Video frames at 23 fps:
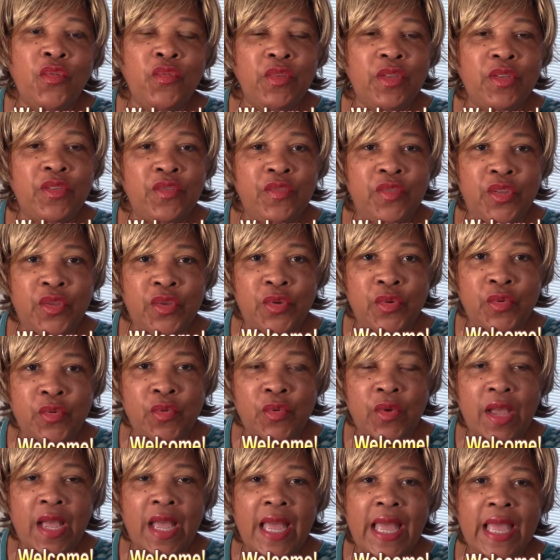
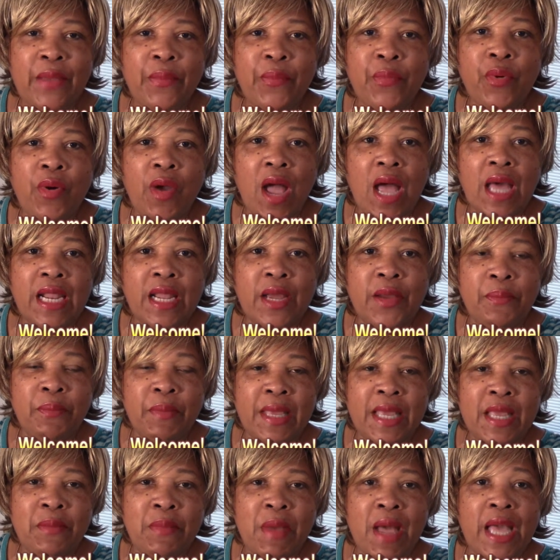review a product
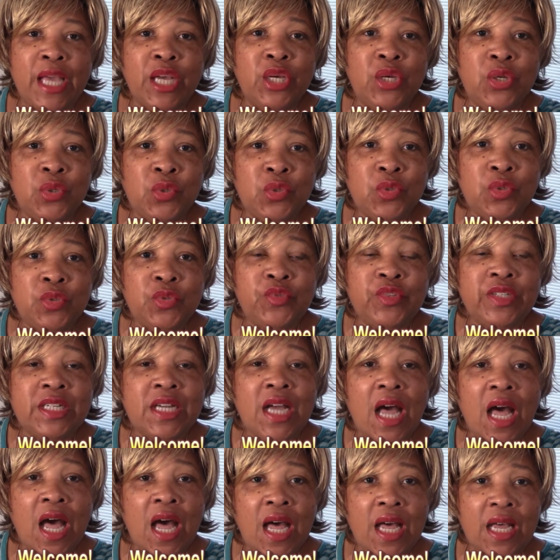made by Kuhn
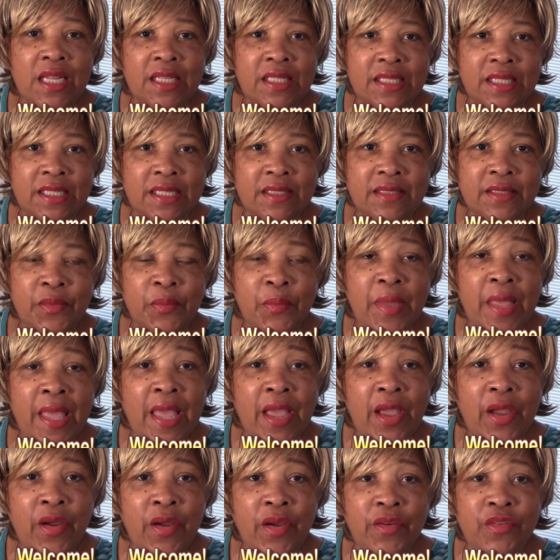Rikon. It's a
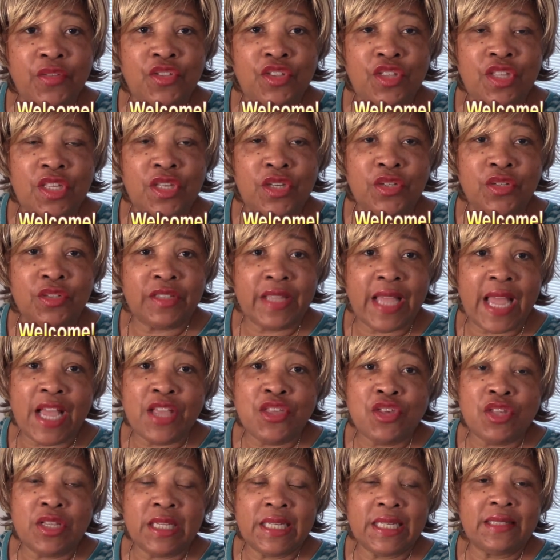pair of shears.
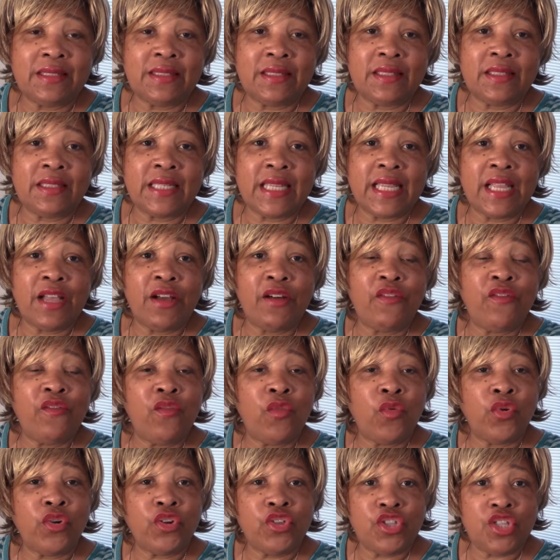Actually, it's a set of
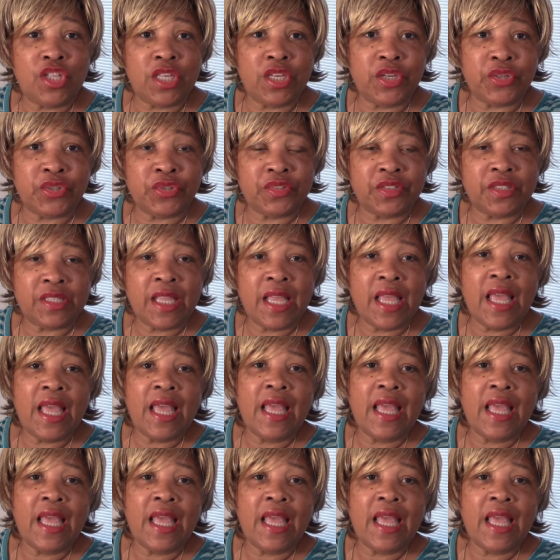4 shears.